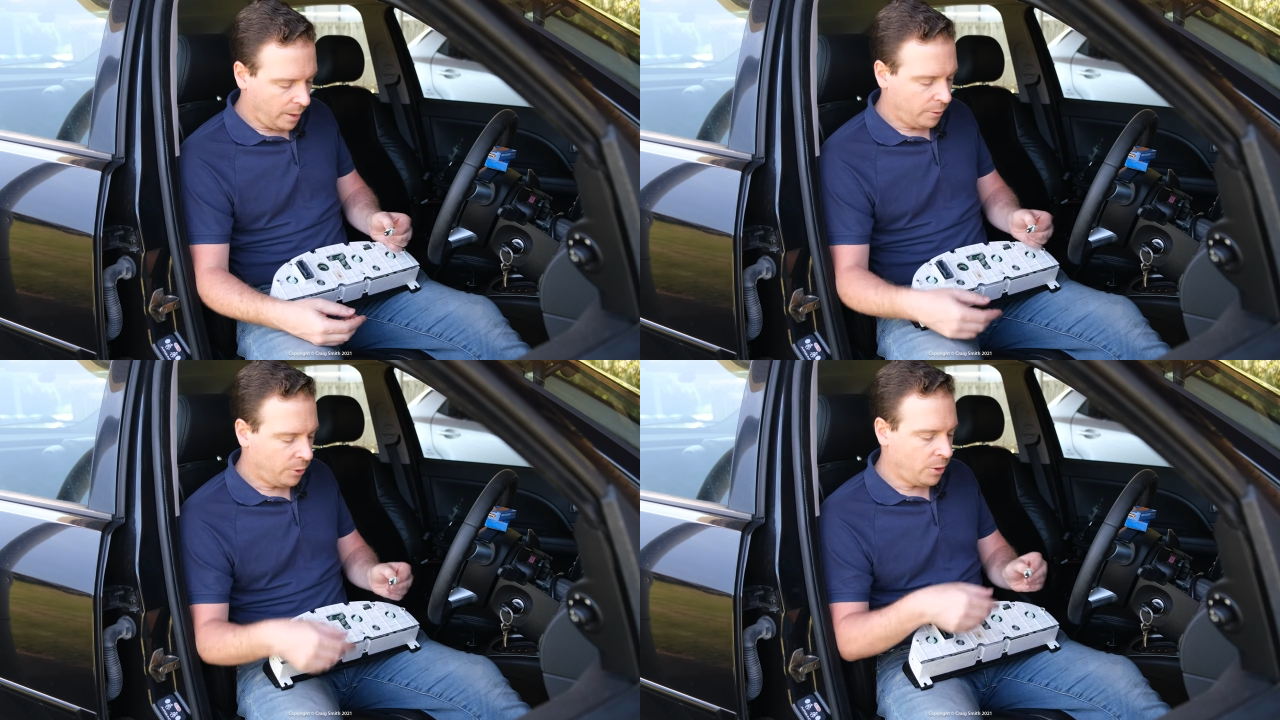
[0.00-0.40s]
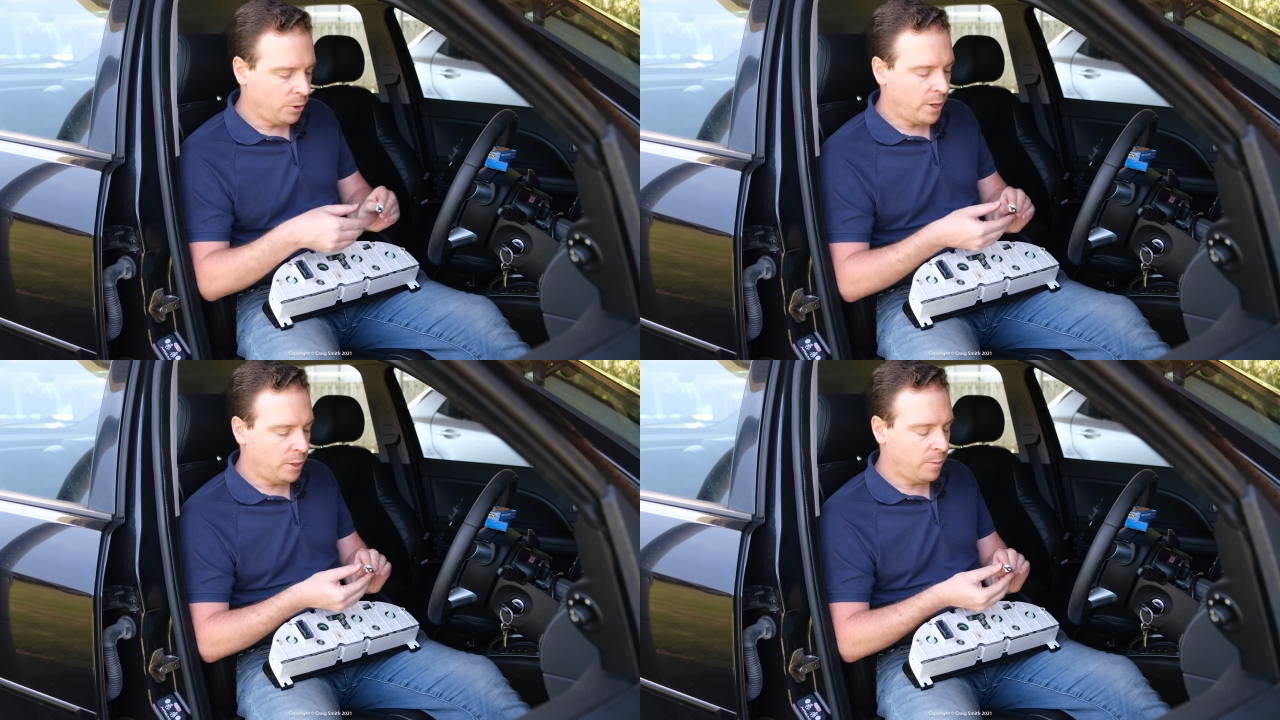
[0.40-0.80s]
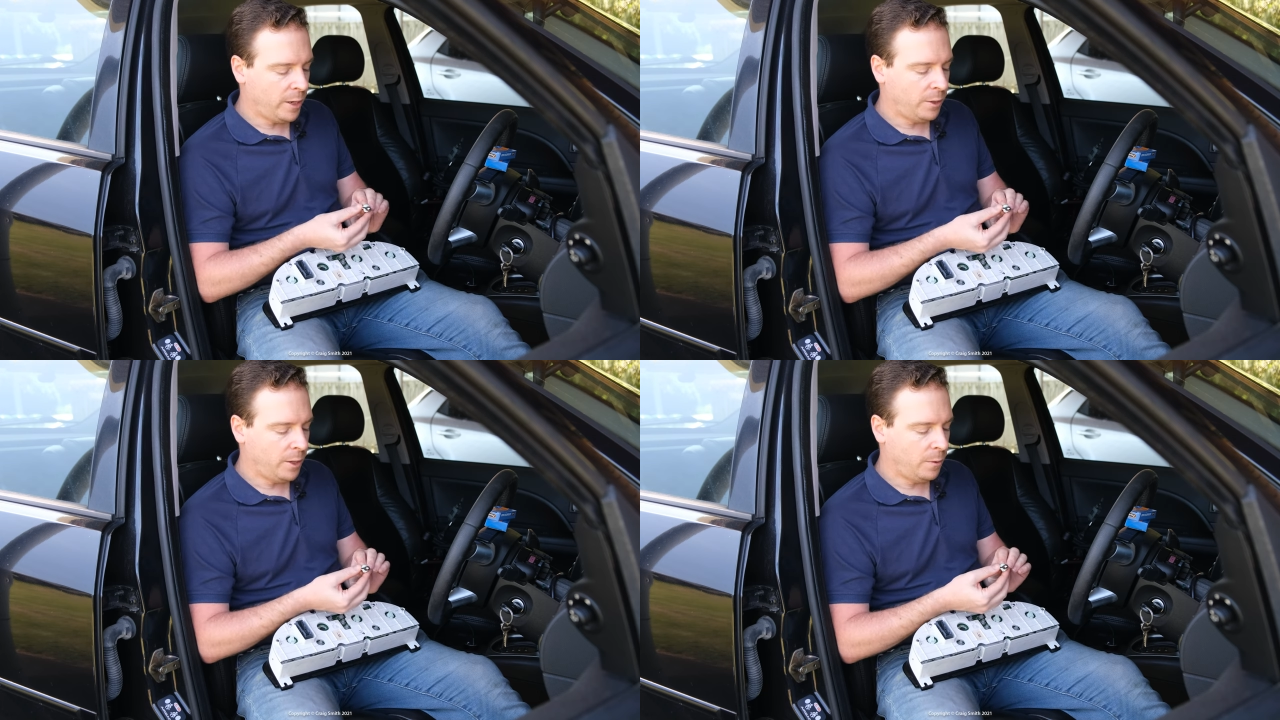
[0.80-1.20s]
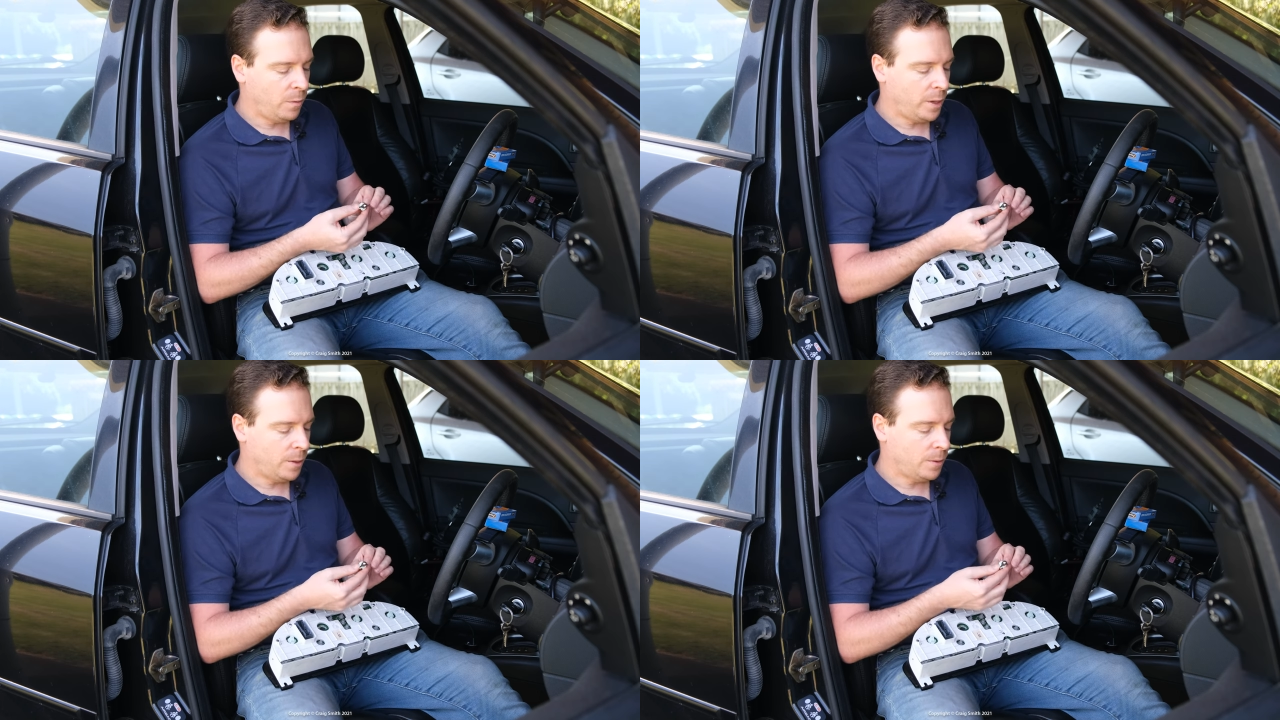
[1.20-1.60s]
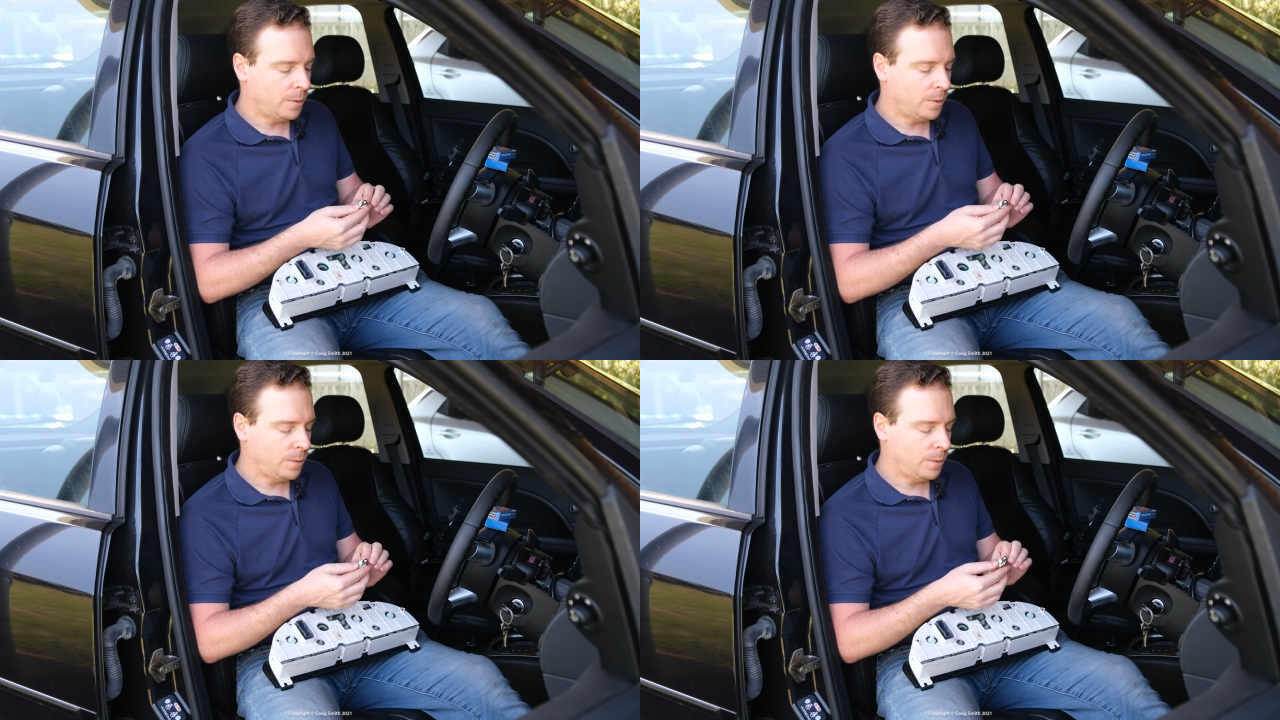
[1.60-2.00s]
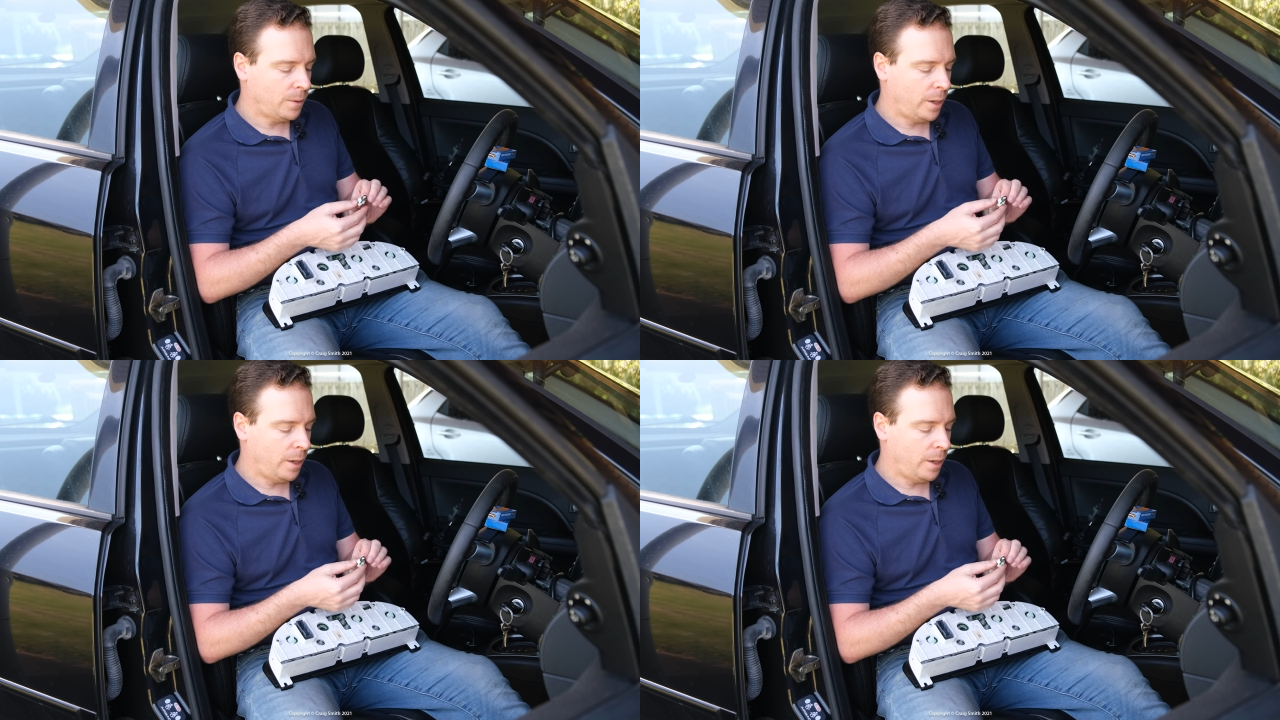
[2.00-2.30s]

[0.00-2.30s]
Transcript: so you, then you might think, well,